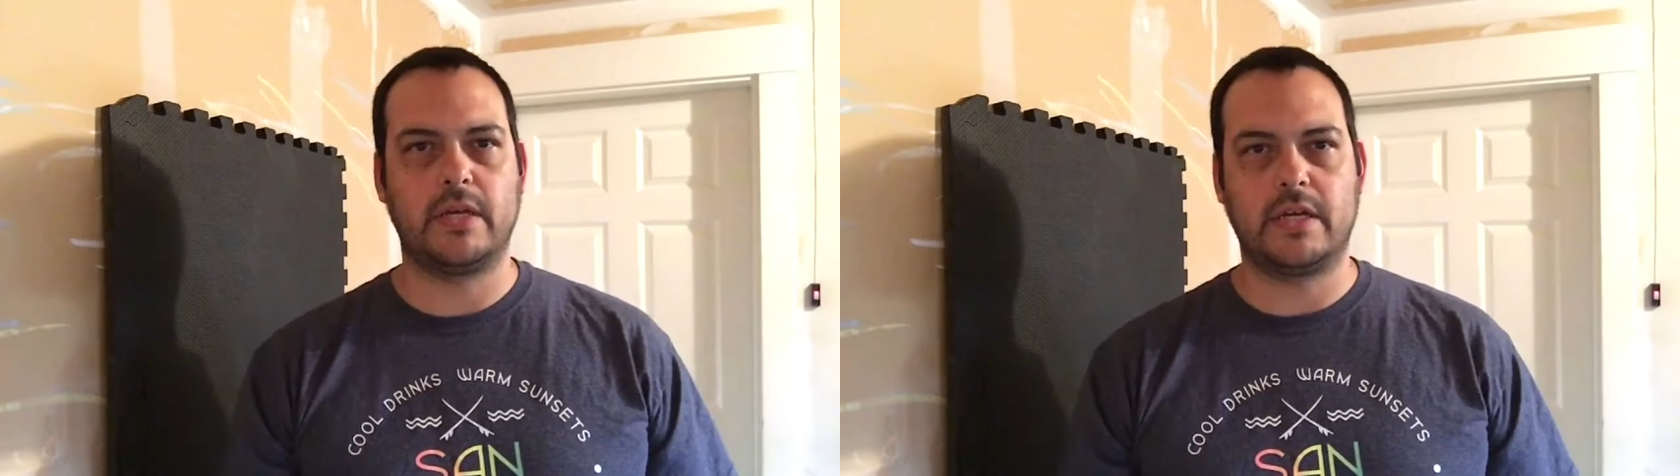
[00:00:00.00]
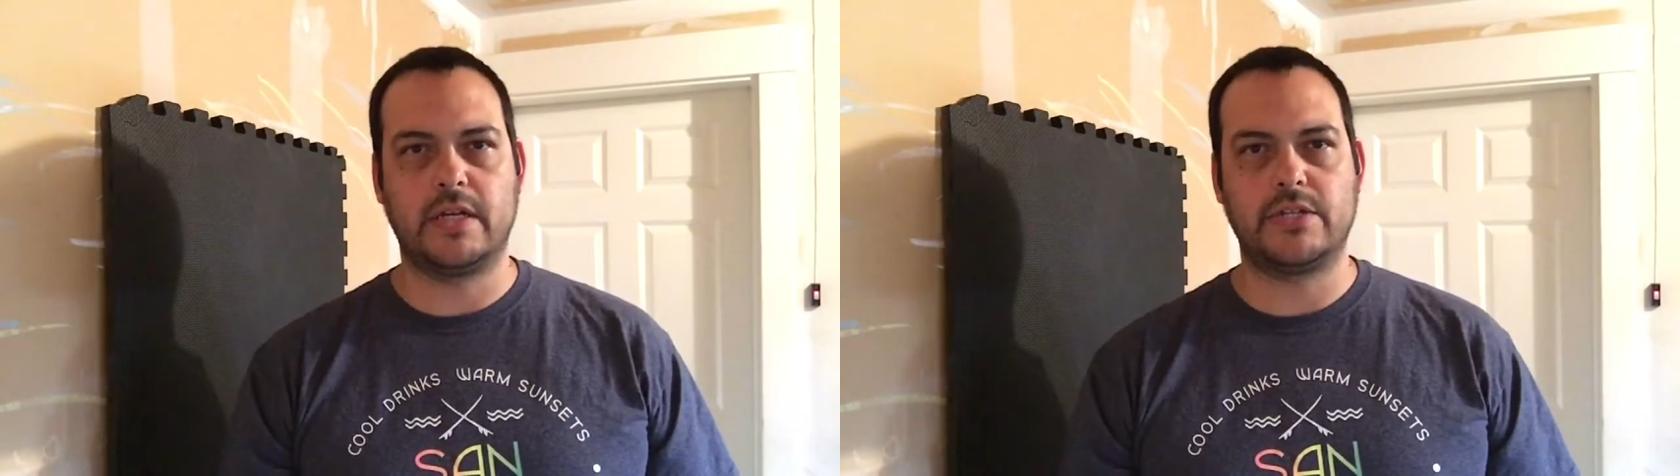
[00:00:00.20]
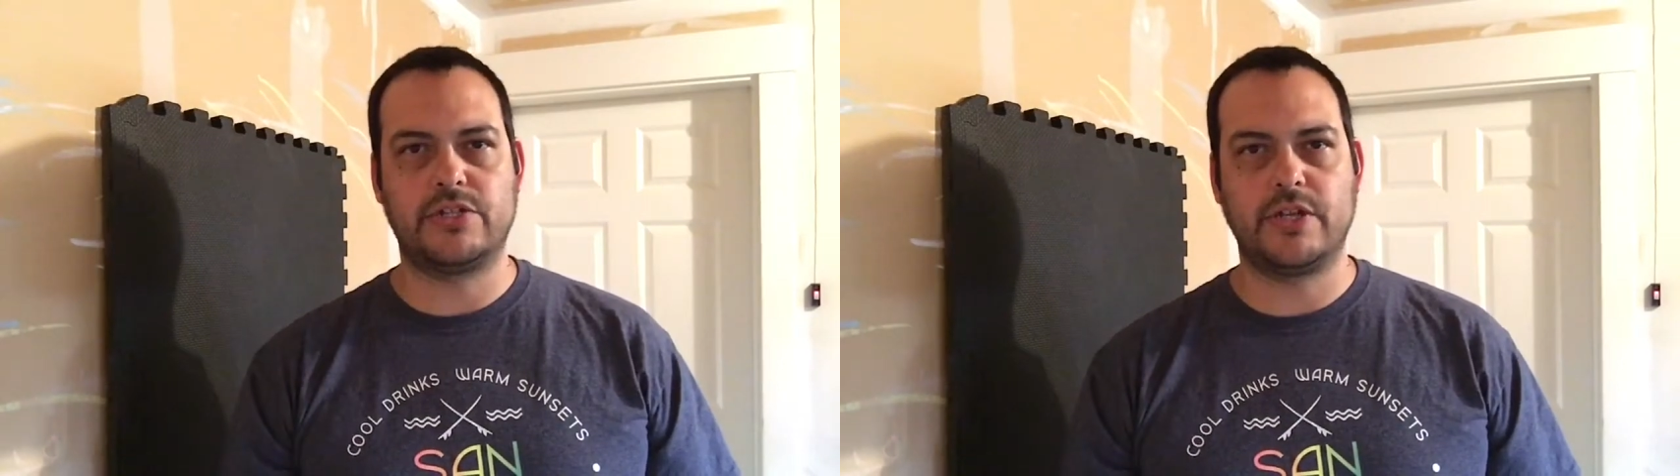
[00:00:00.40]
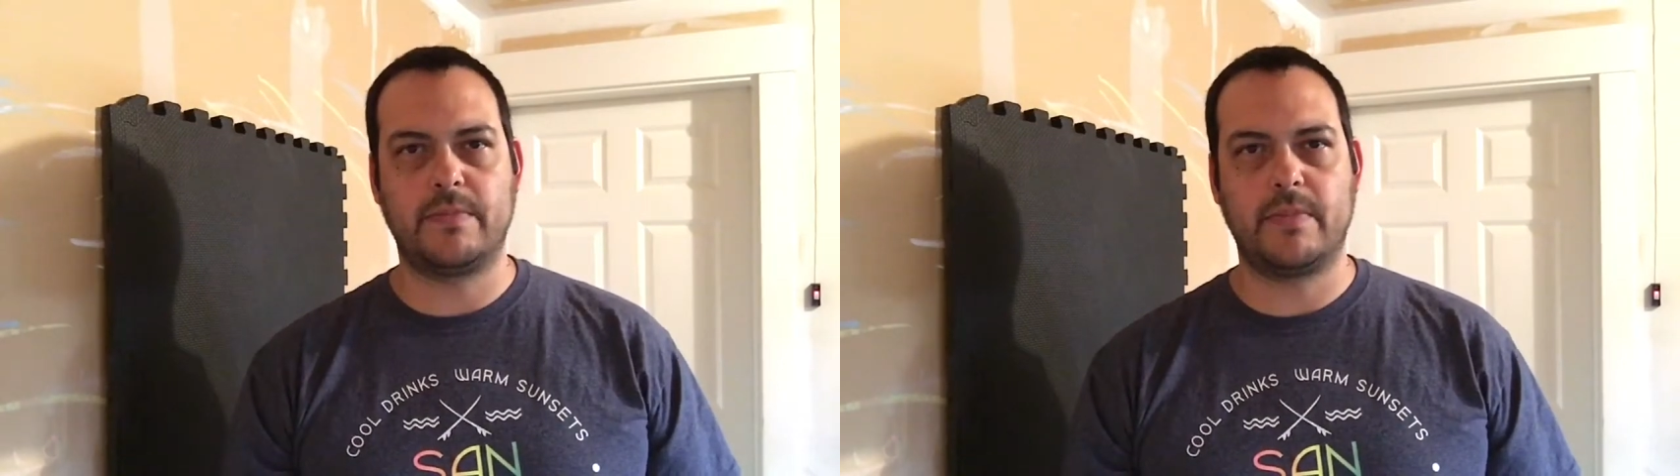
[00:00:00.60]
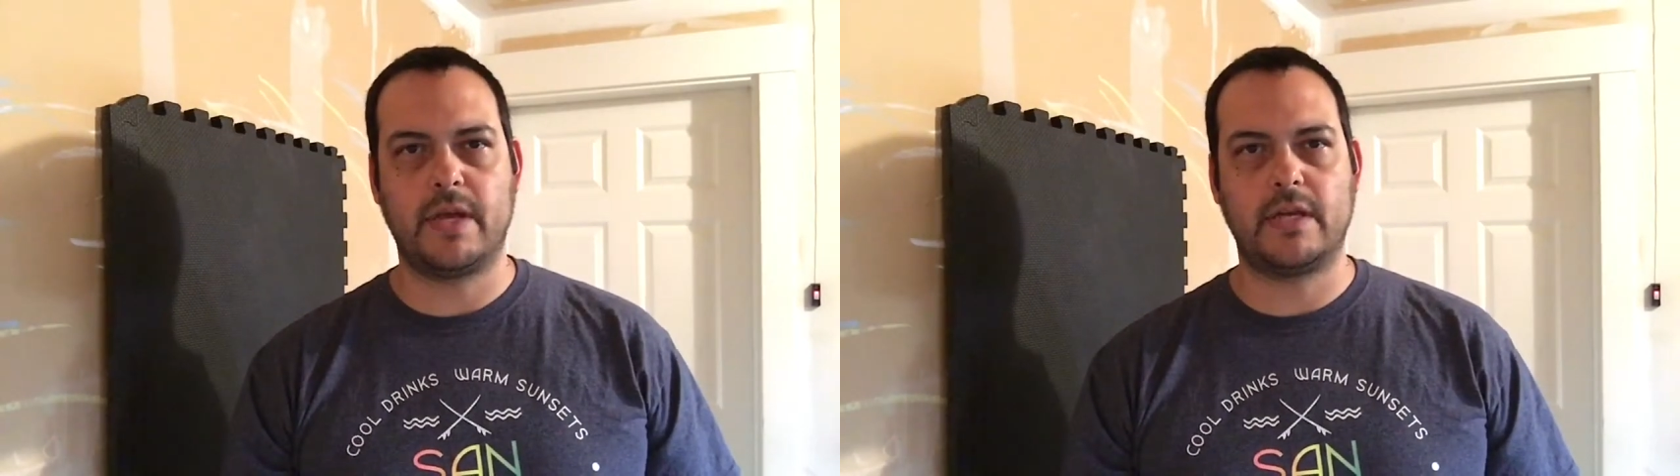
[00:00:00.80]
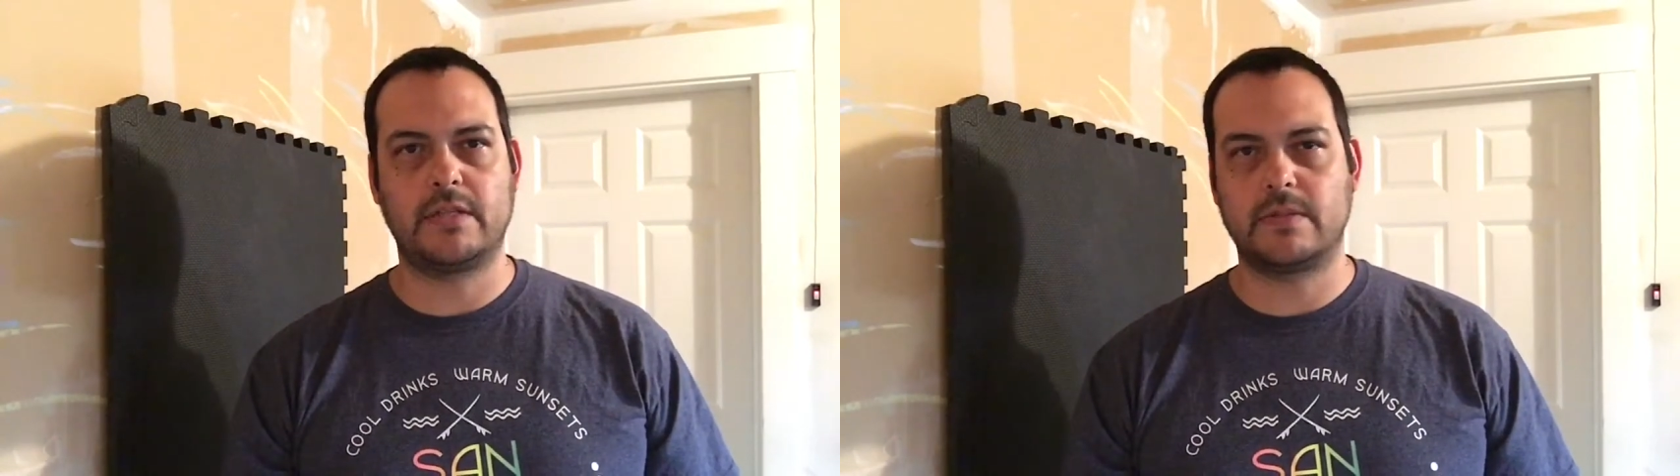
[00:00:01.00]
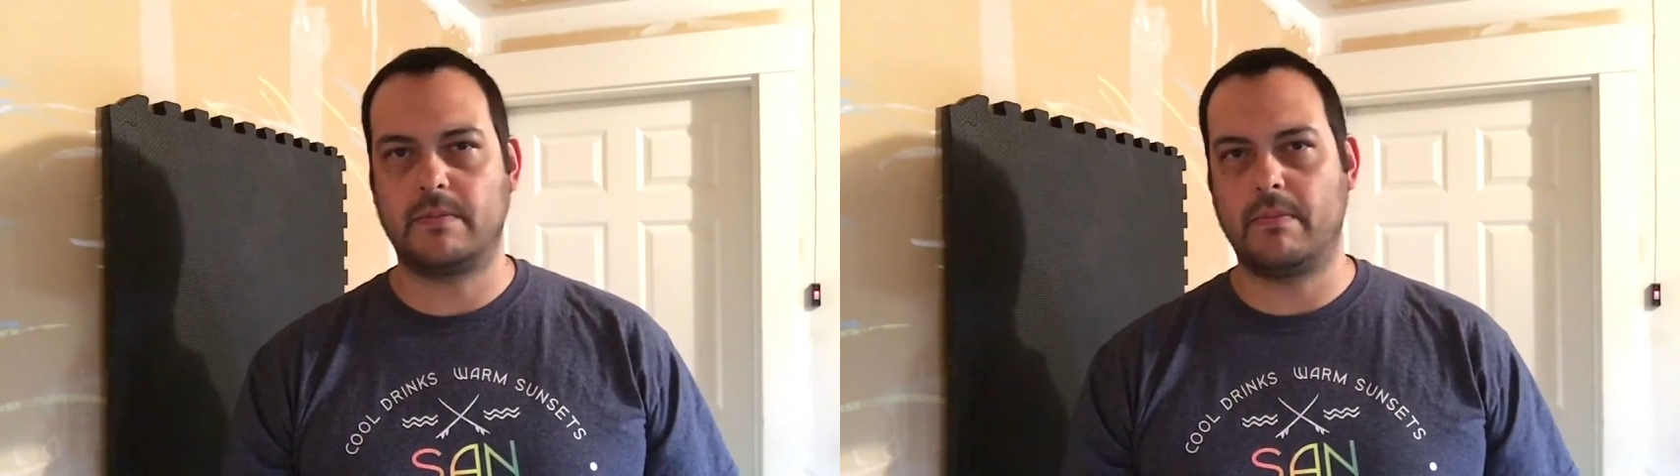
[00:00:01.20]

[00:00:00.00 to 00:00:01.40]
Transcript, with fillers: uh, gym mat